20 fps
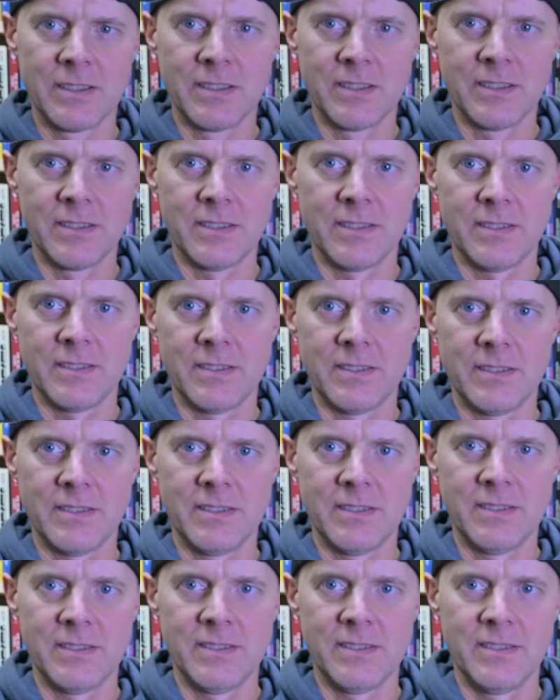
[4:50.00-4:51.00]

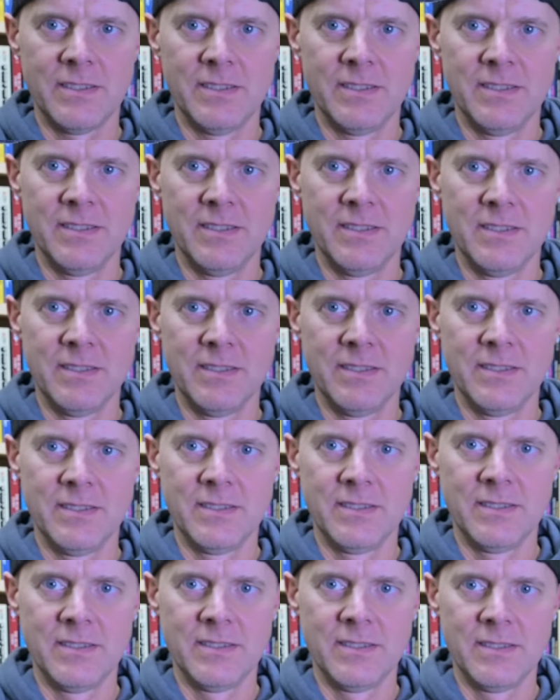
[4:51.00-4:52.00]

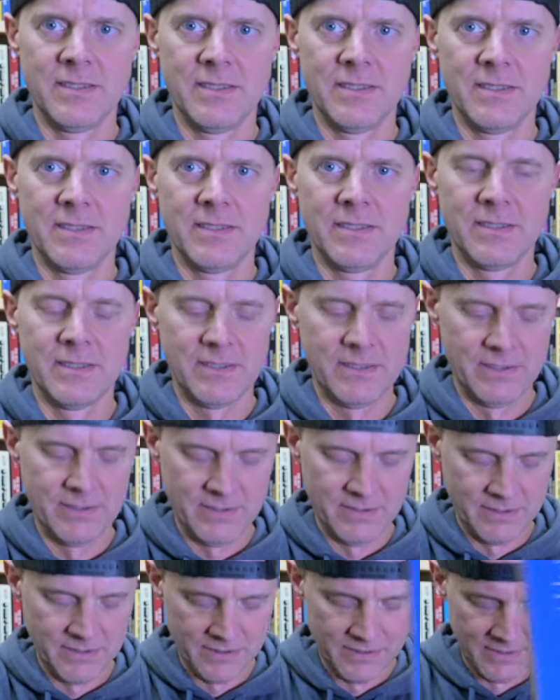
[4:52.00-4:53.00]

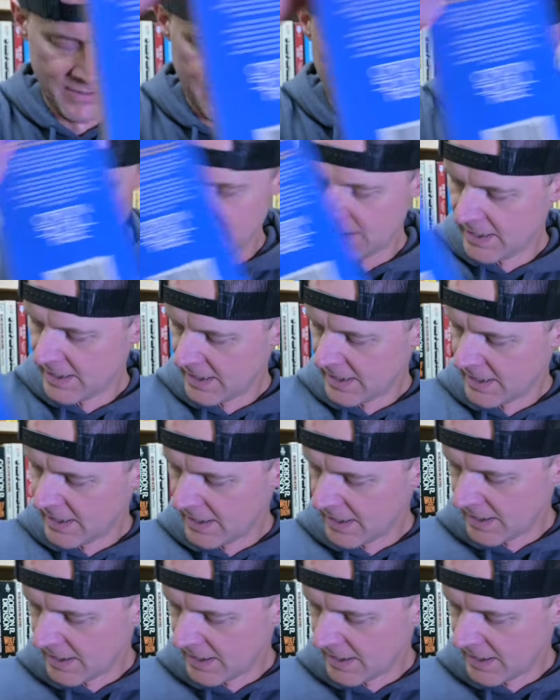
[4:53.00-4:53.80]
Nobody speaks.